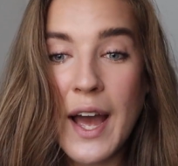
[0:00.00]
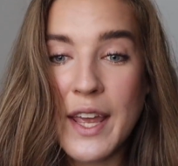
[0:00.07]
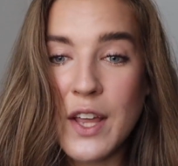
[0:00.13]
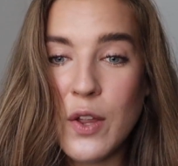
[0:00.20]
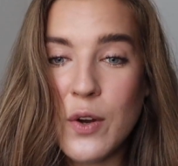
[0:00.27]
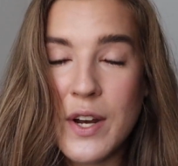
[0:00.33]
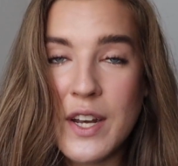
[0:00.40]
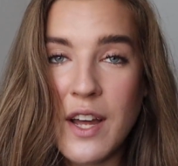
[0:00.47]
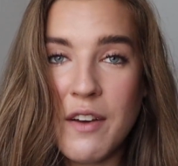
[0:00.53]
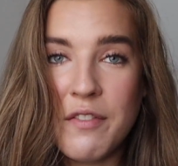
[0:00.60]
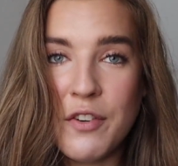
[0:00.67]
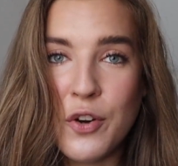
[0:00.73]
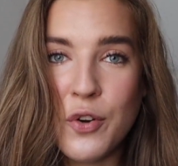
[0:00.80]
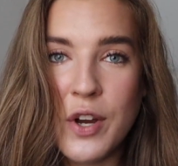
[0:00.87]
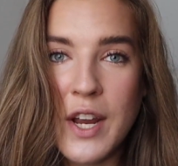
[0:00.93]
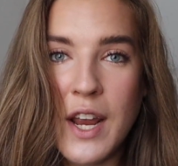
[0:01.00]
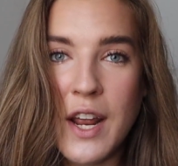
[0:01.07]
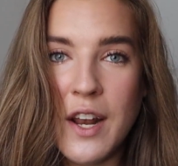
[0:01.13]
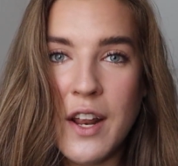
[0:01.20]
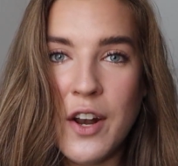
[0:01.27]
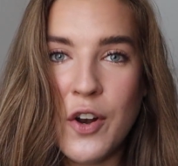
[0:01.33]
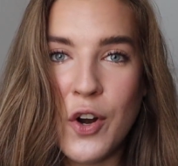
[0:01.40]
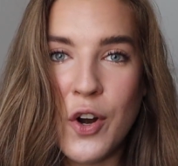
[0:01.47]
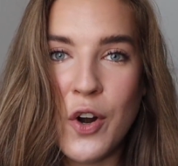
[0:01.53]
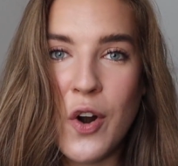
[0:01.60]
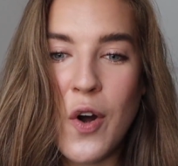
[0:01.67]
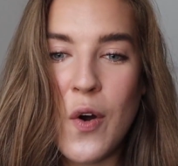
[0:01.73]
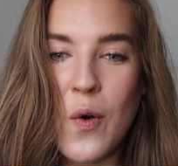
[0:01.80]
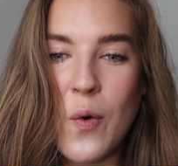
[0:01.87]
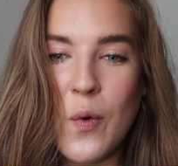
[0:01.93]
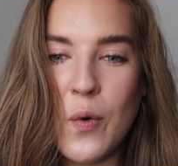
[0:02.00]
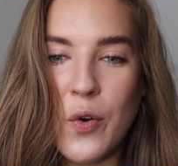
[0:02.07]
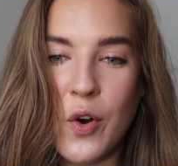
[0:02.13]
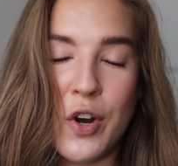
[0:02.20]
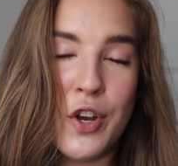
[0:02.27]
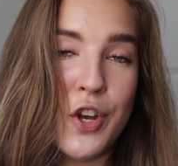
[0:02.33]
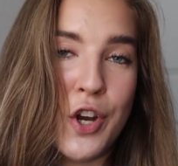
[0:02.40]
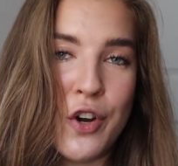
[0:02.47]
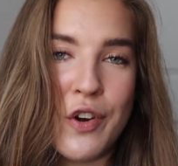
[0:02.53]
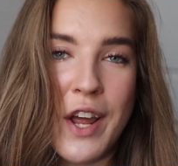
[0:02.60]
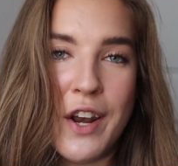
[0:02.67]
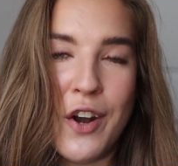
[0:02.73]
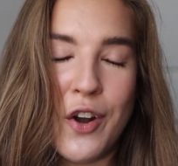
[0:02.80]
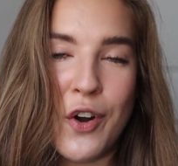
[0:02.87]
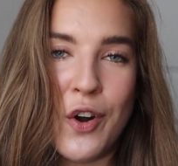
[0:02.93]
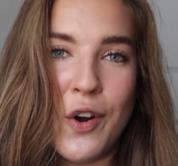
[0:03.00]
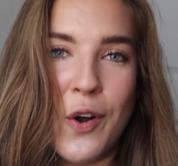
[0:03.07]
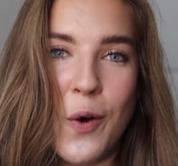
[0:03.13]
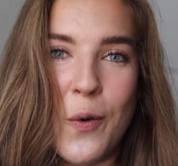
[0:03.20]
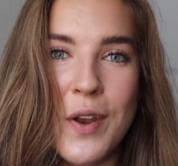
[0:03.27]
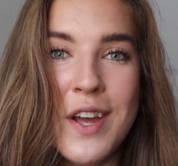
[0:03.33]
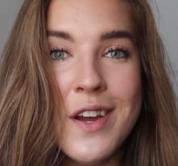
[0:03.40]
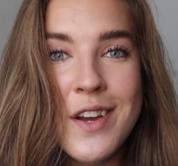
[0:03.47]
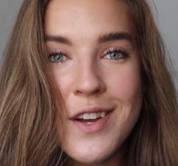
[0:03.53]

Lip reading: Hilary Duff created her own, or curated her own,